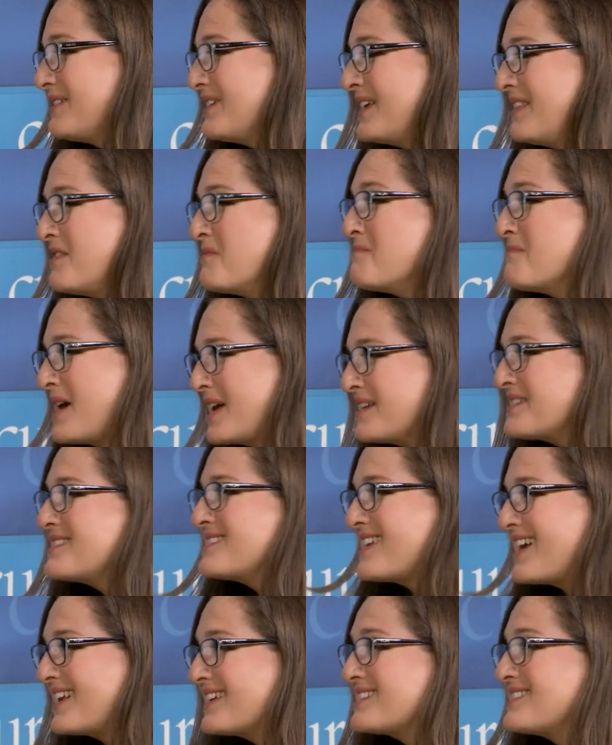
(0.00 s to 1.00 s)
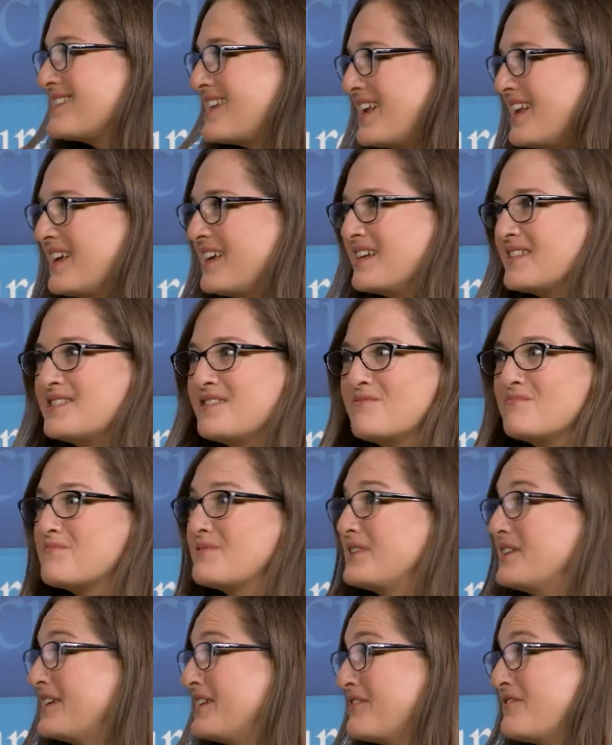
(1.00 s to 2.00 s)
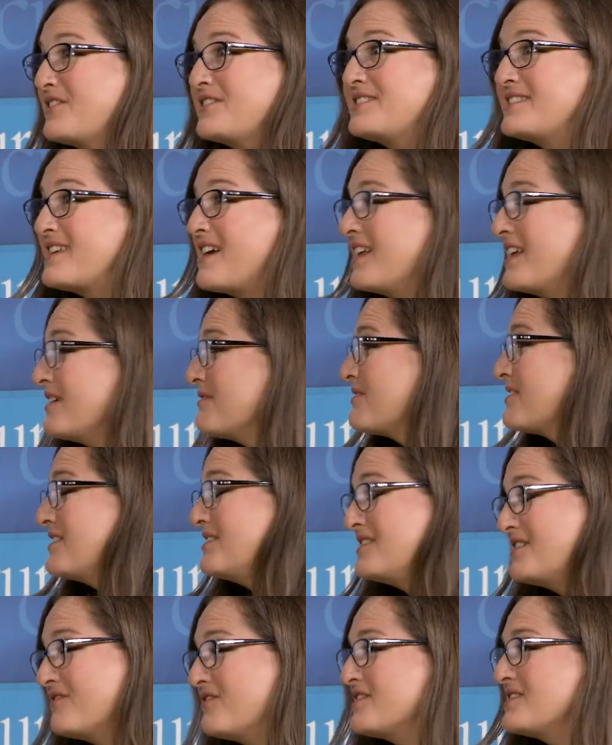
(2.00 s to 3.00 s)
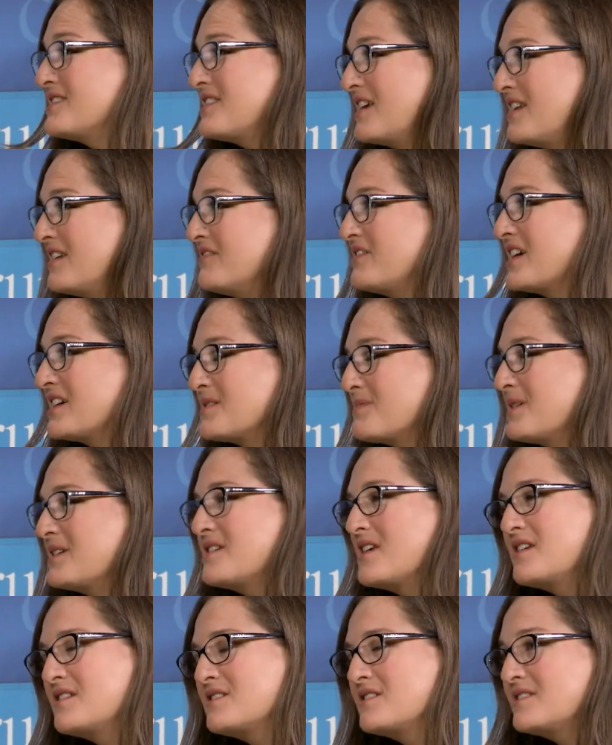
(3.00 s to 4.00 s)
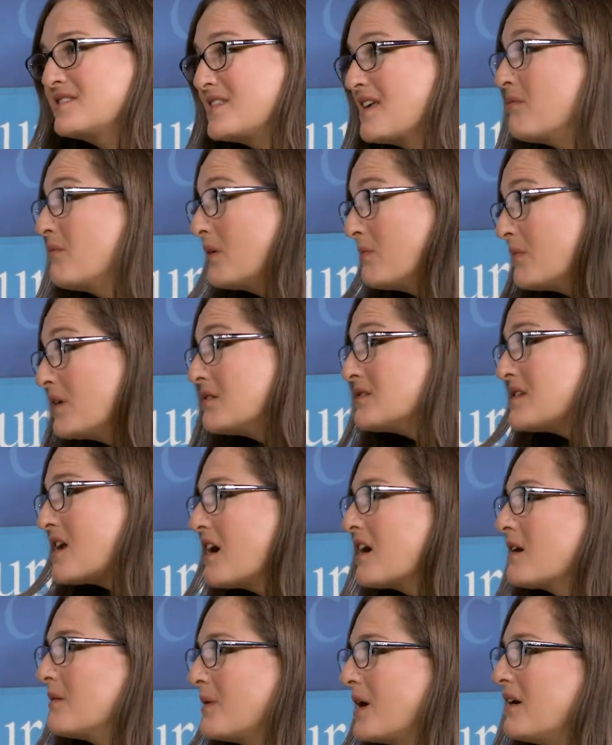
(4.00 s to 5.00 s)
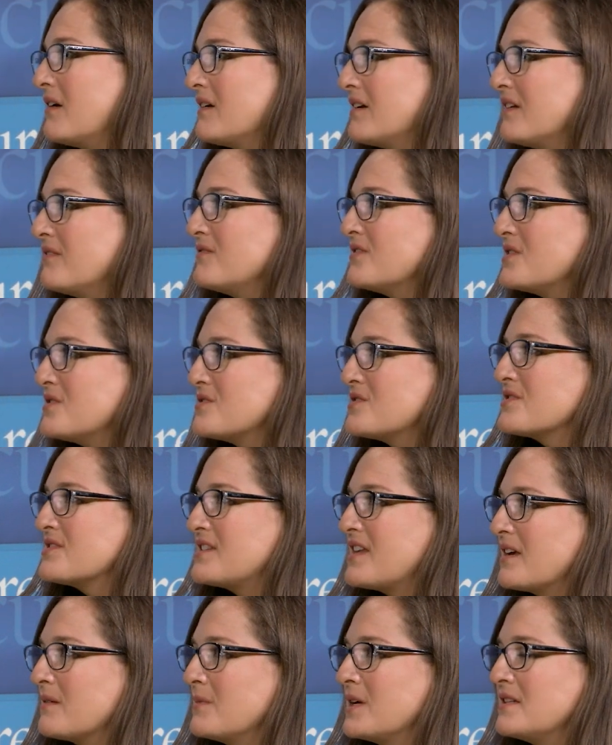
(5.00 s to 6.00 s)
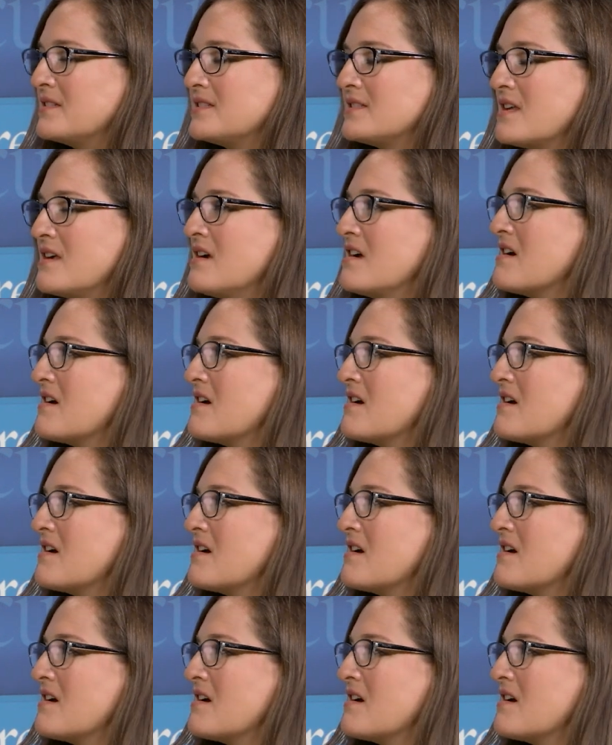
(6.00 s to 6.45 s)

in the metastatic setting, it's a really different setting with a different set of expectations that we will talk about in future segments.